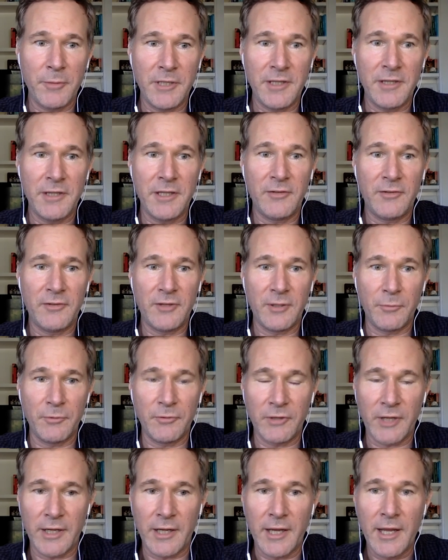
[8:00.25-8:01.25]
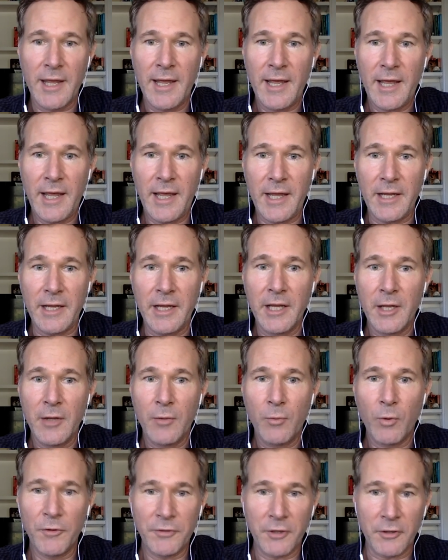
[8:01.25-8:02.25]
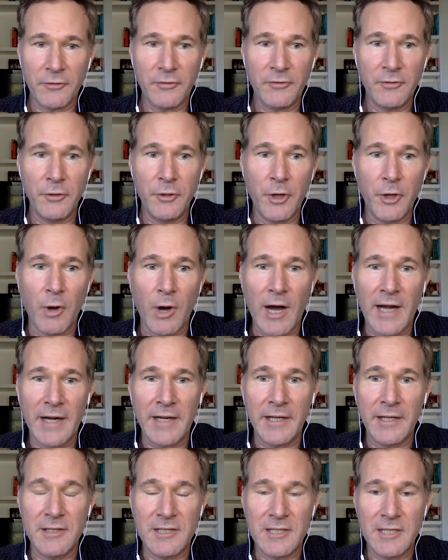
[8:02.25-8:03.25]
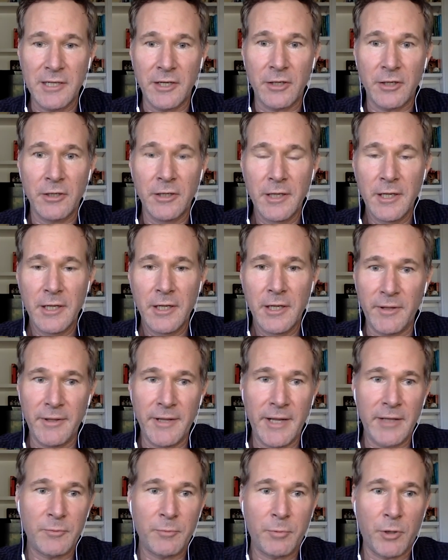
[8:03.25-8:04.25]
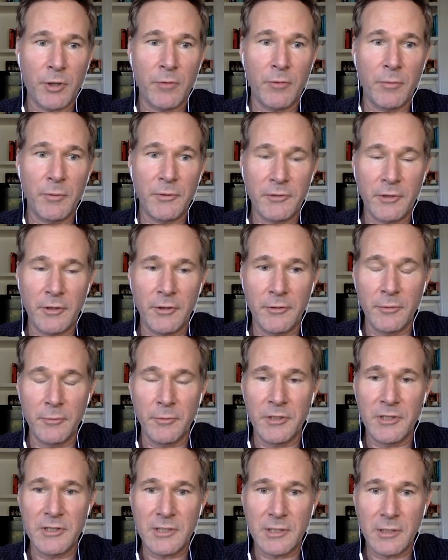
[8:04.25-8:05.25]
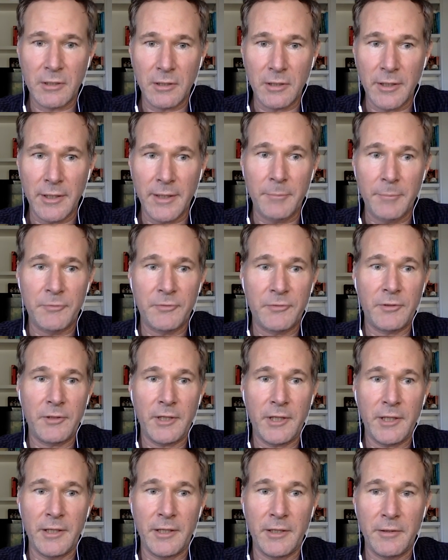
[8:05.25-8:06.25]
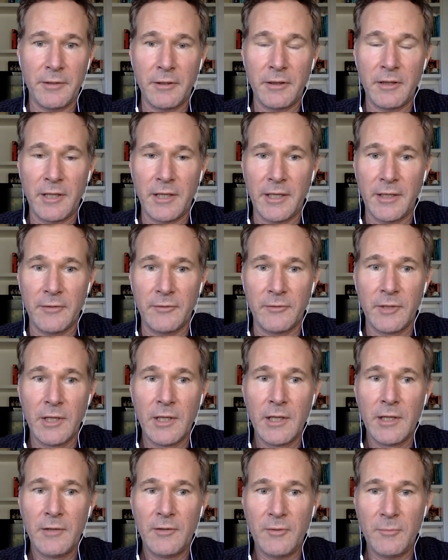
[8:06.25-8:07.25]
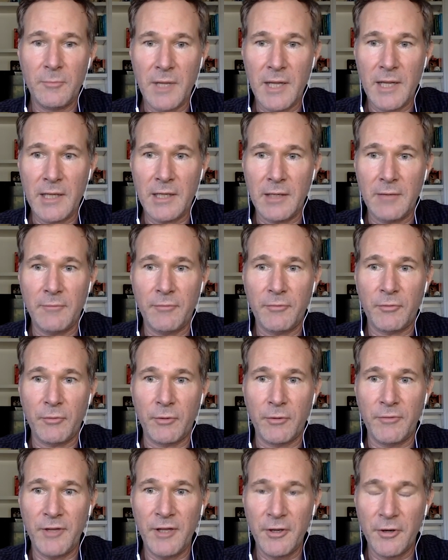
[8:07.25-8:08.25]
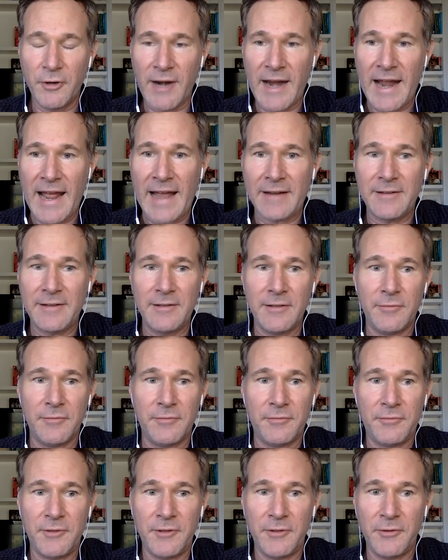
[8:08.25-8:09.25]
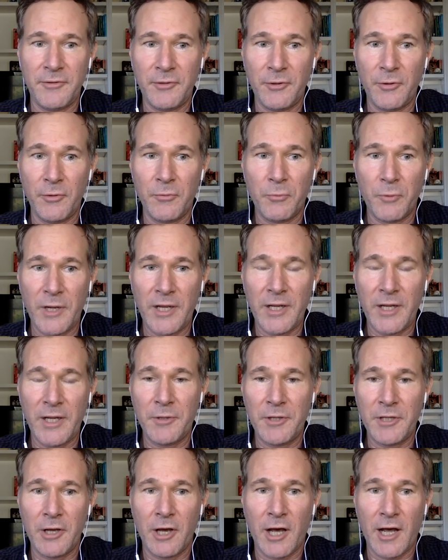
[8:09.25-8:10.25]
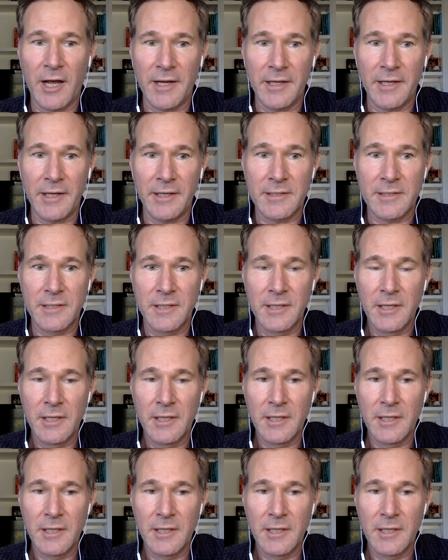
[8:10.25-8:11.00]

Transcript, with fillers: of me in this that was like, hey, what's our studio audience here? And that's part of what we started doing with these clips and other things to make it sort of interactive in its own way with the audience.